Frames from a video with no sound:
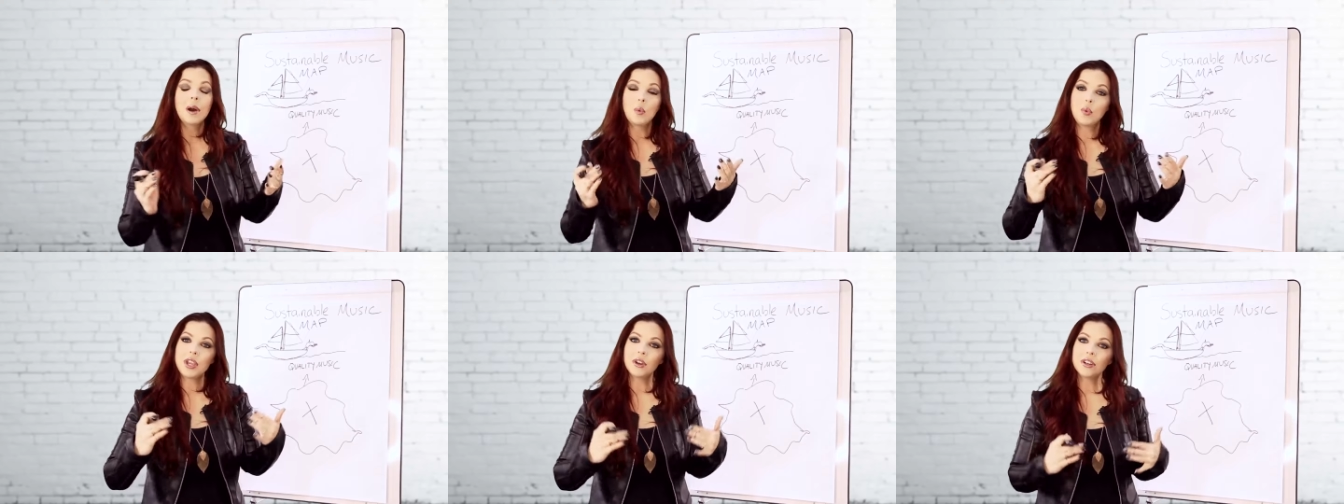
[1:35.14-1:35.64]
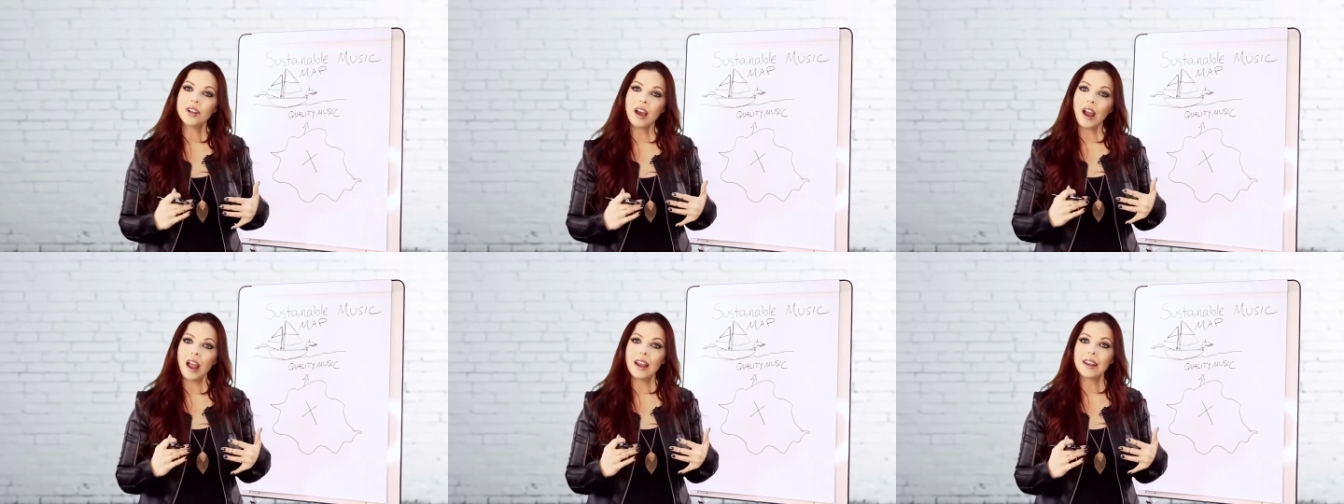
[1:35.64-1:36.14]
But we are
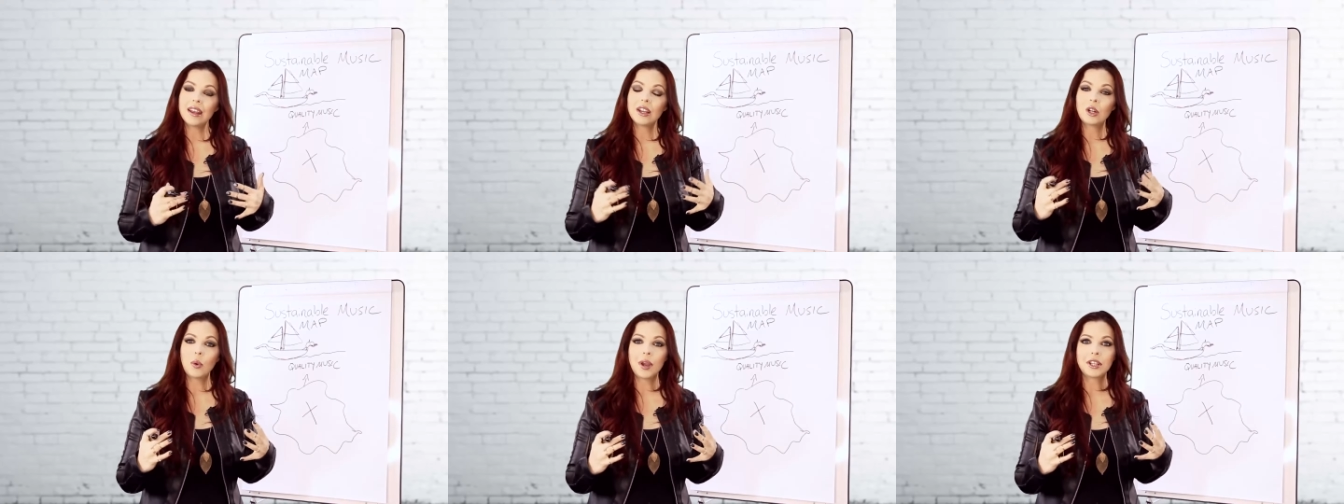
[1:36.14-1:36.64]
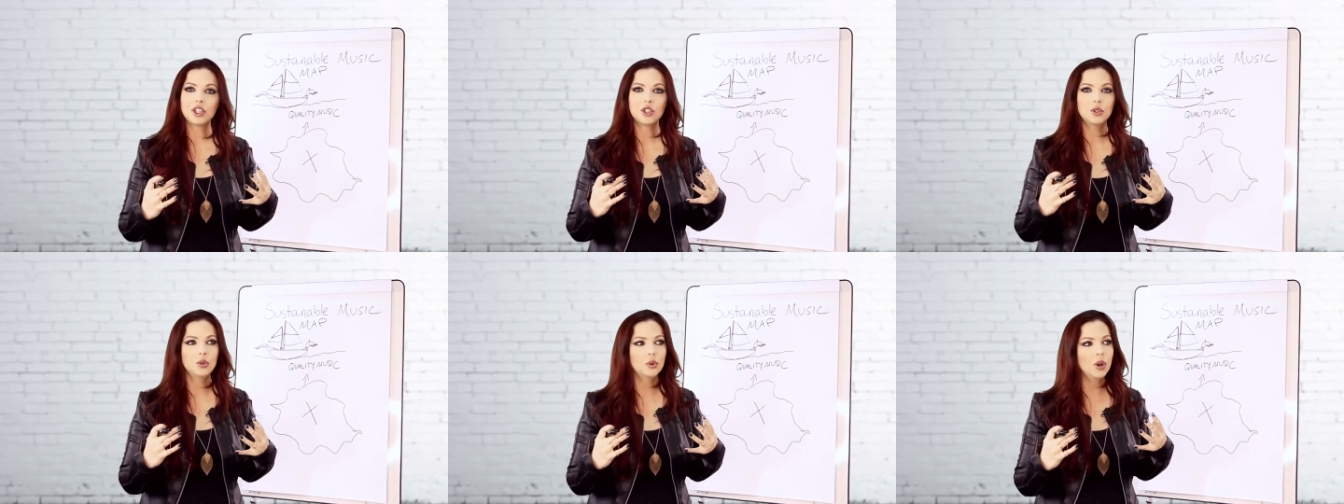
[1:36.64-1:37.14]
not going
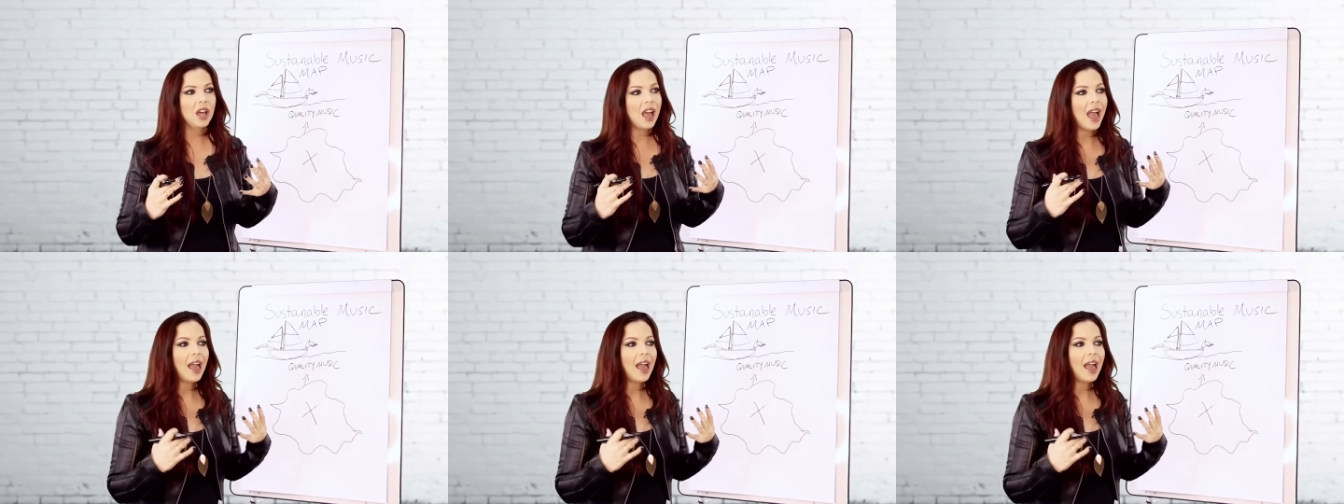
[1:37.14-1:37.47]
to